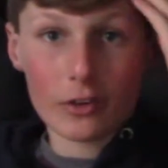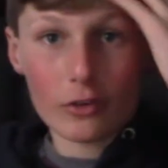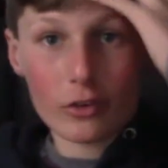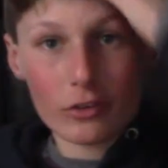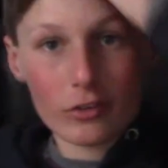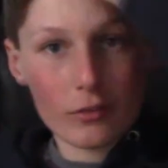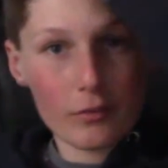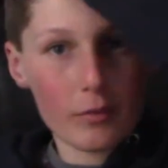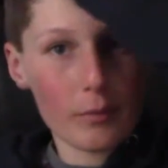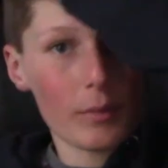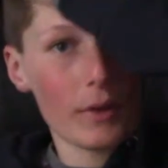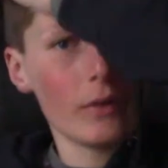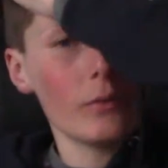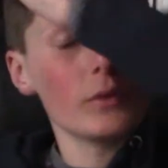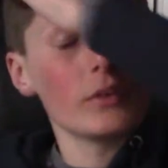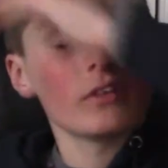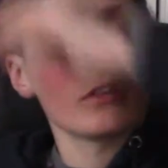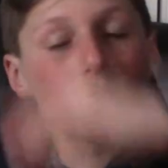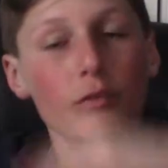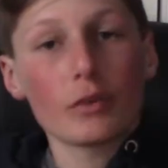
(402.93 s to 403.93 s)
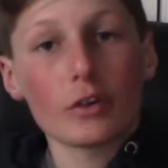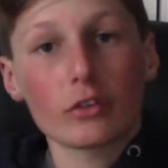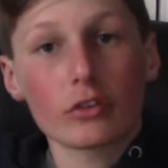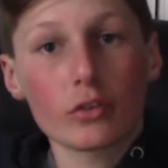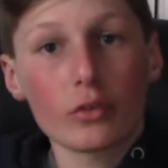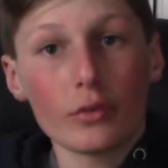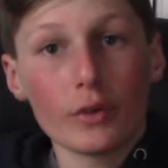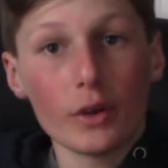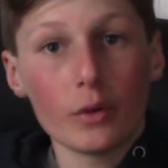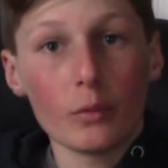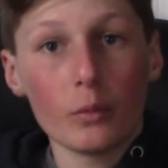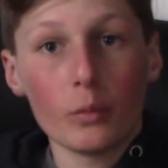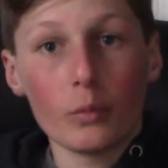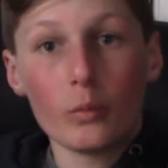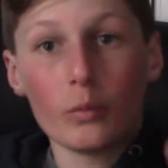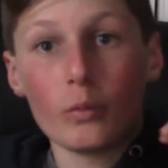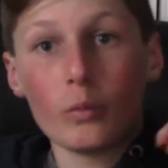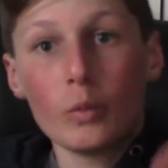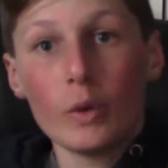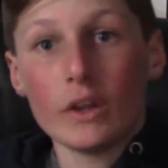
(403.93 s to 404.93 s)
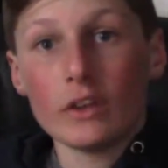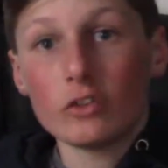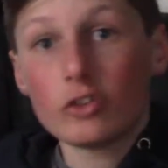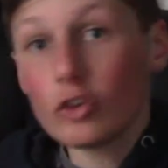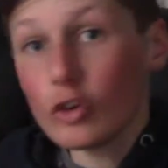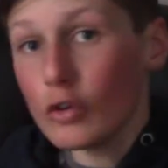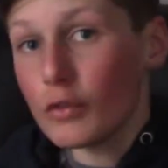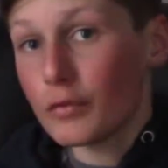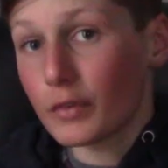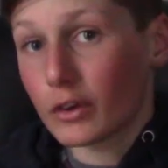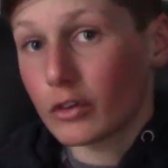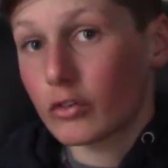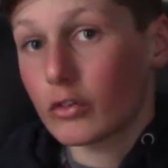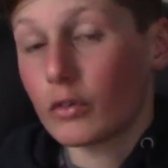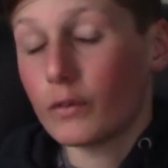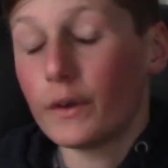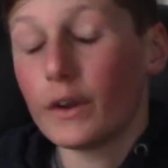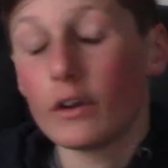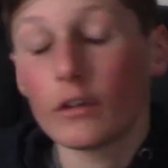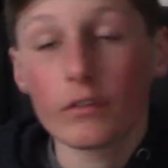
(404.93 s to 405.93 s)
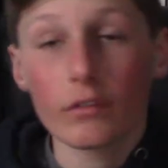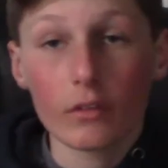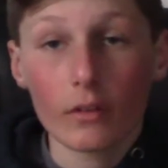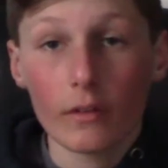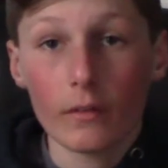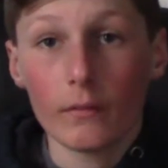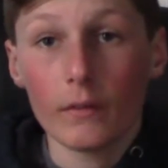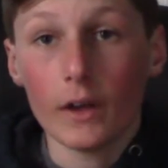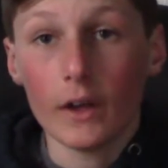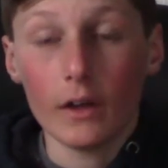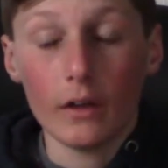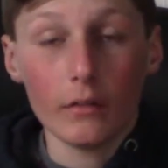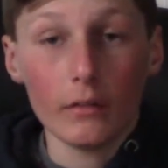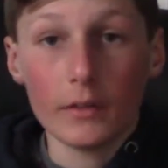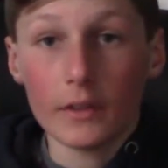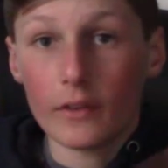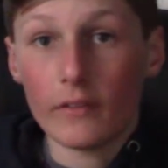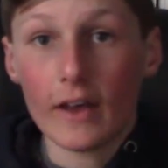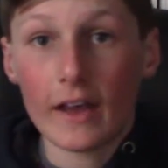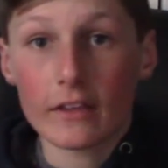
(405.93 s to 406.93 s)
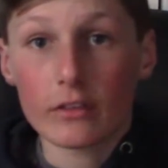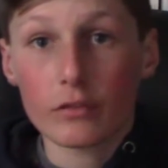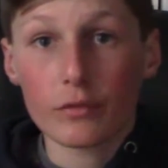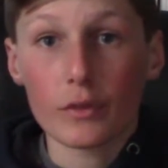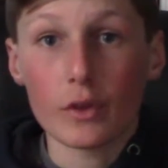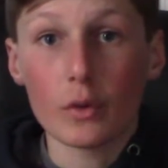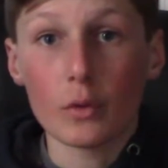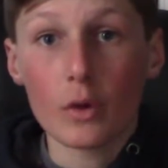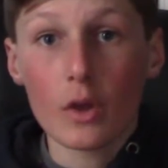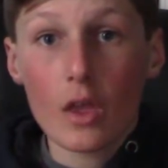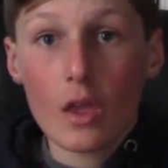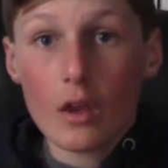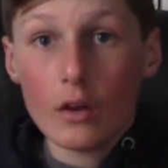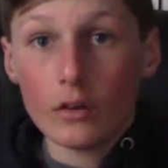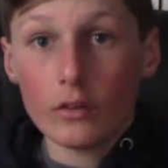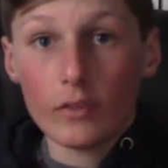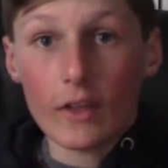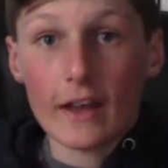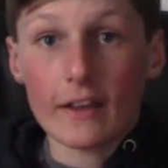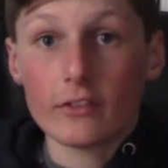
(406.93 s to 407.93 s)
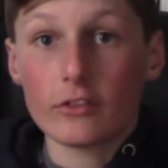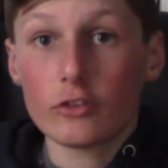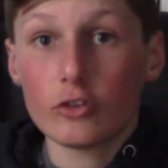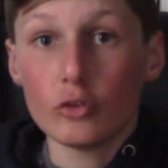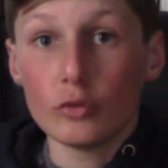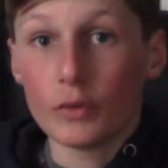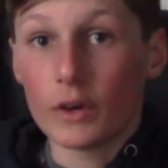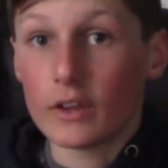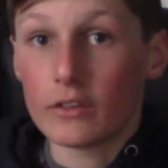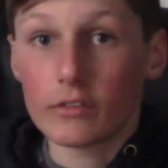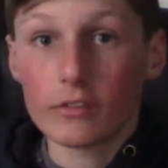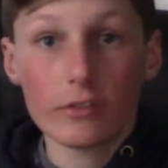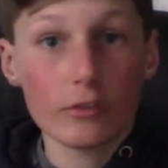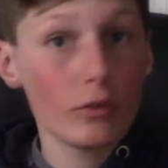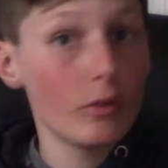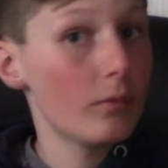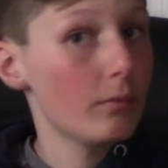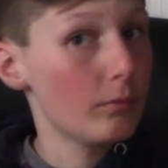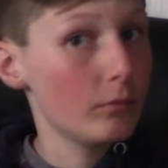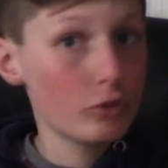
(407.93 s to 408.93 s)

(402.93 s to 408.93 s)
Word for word: Christopher Bell wins his first career win, two first careers uh, in the last few, the last two races.